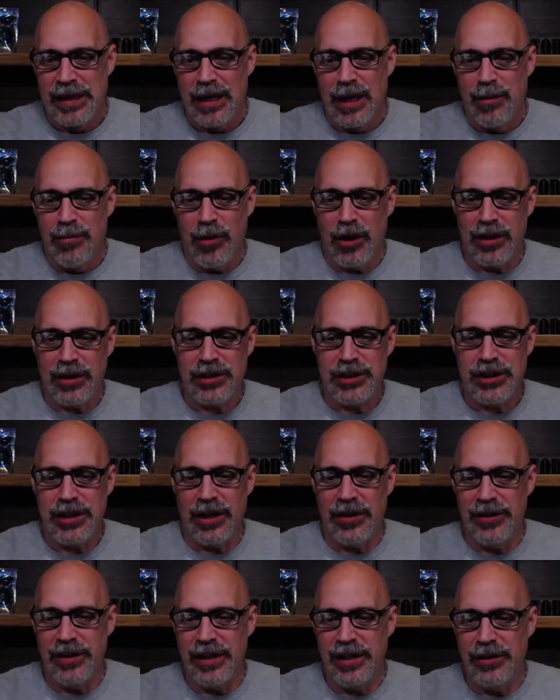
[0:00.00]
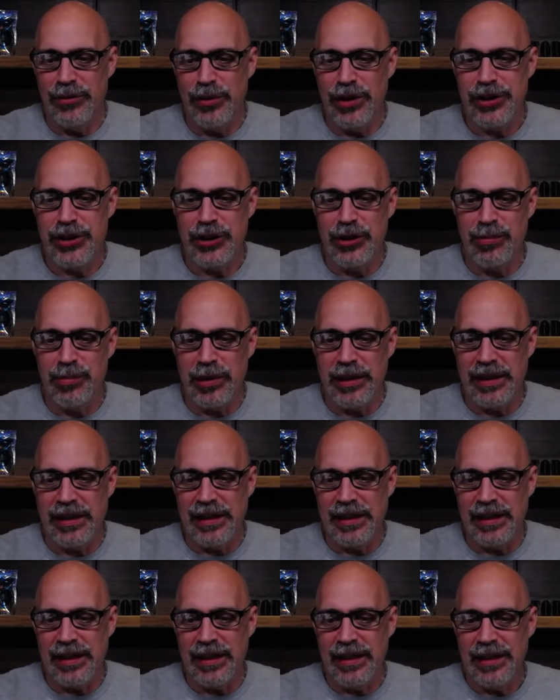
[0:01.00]
Mark Sheldon, Richard
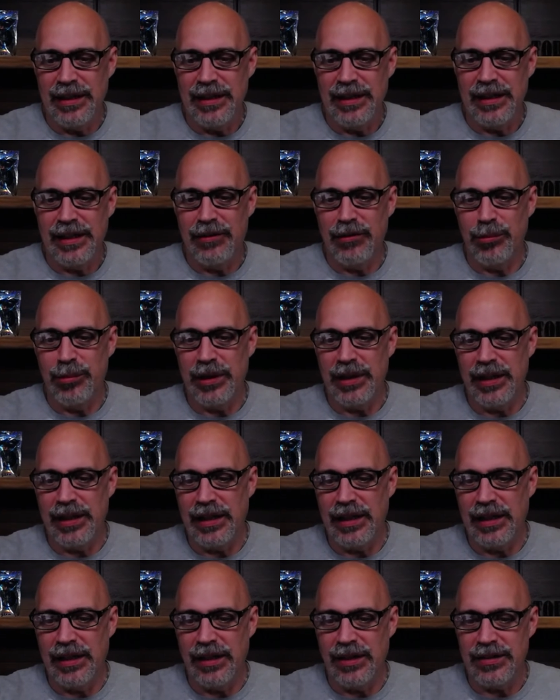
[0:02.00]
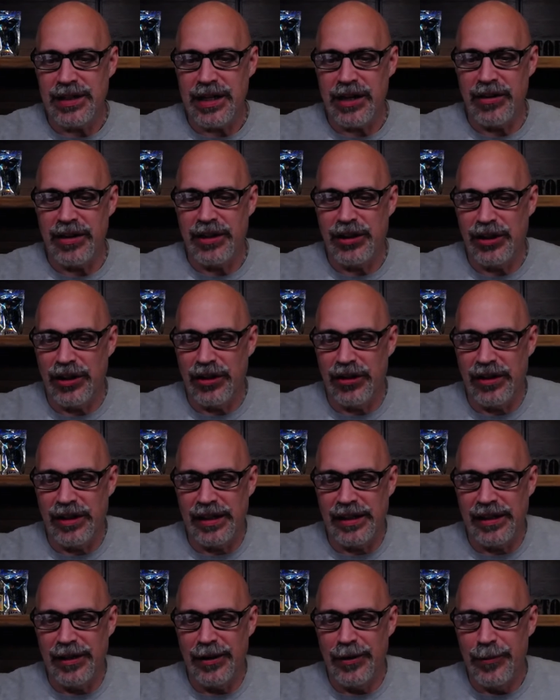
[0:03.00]
B, thank you for being here. Terry
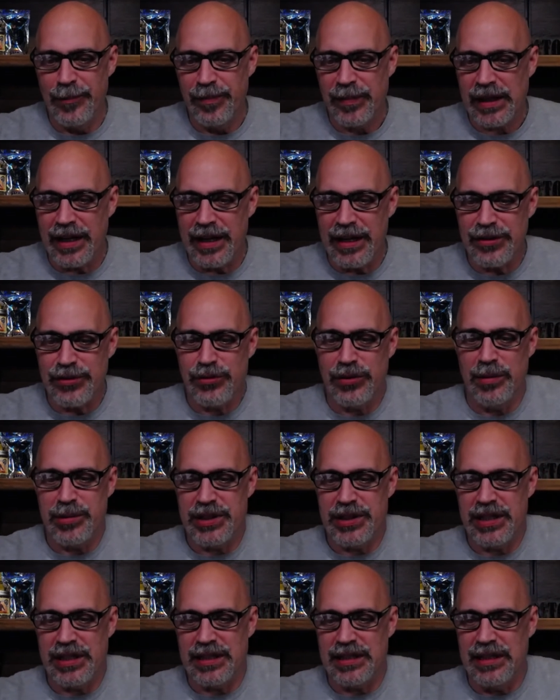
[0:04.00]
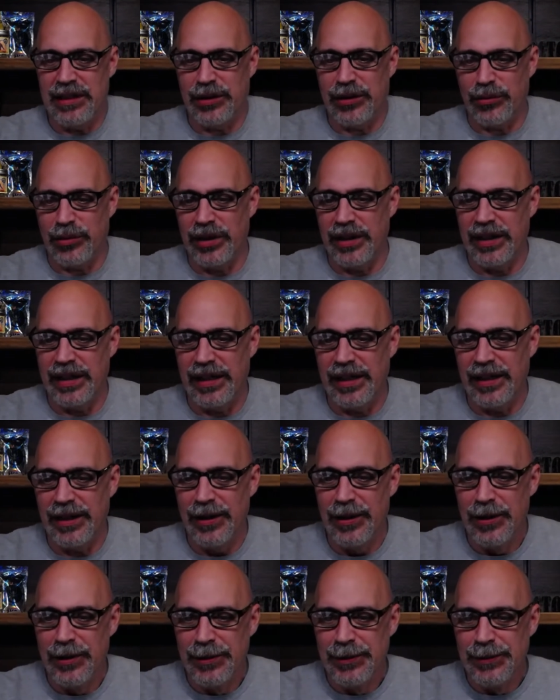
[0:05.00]
Curie, SRIP63,
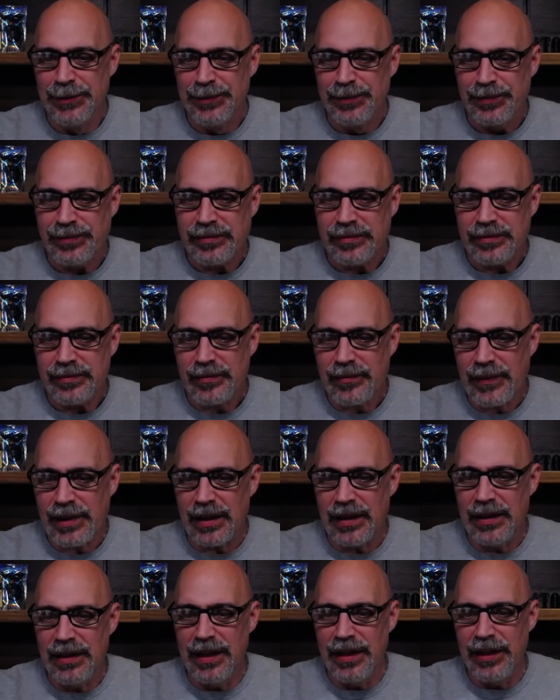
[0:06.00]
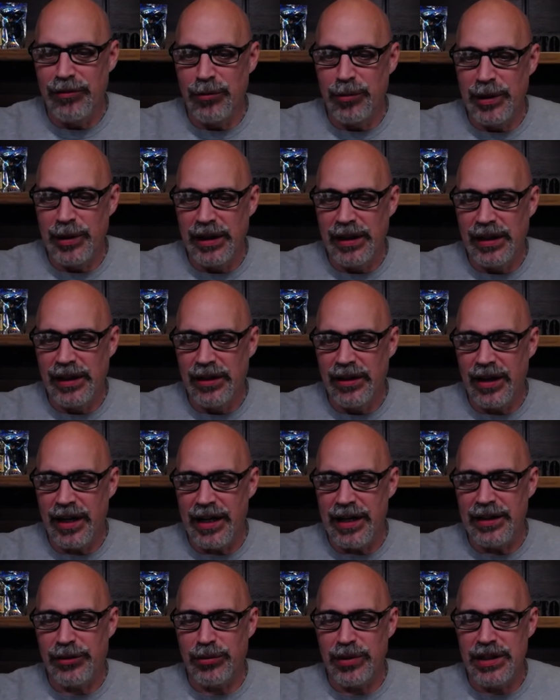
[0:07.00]
thank you for being here.
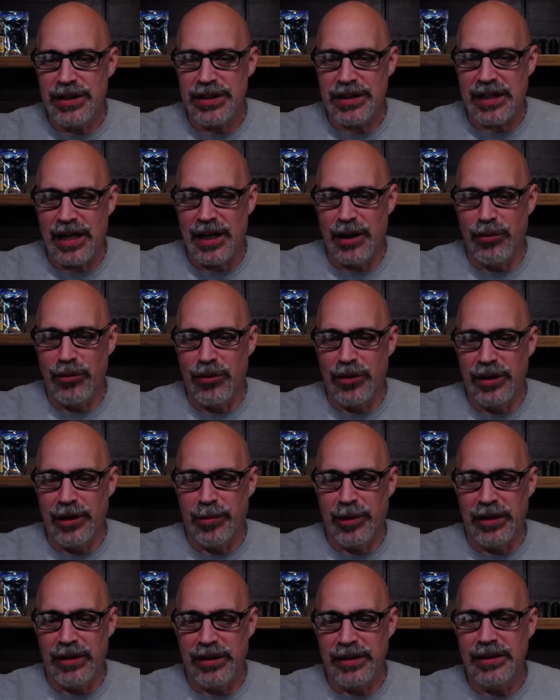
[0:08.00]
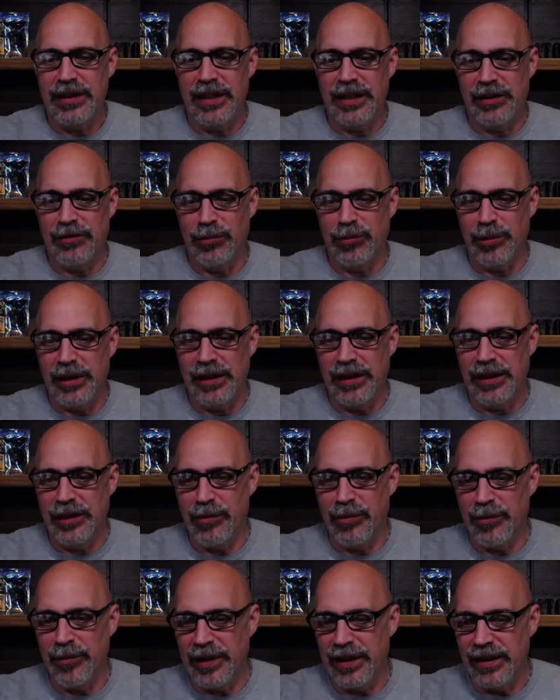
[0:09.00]
A3 Sky Warrior, brother, thank you for being here,
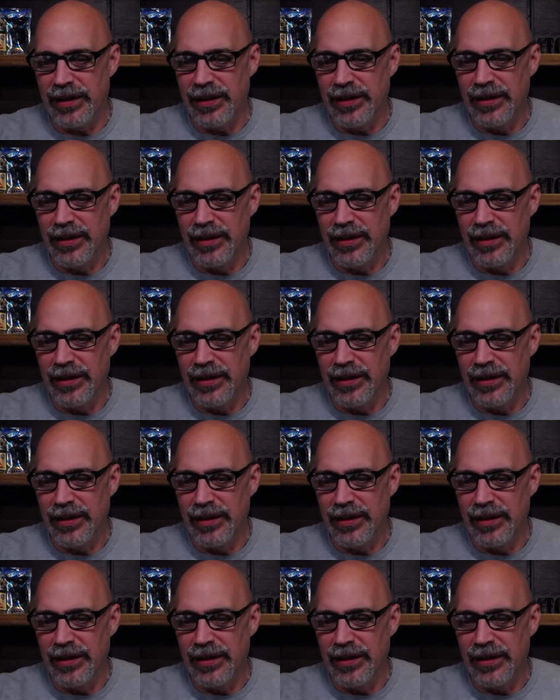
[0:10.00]
my man.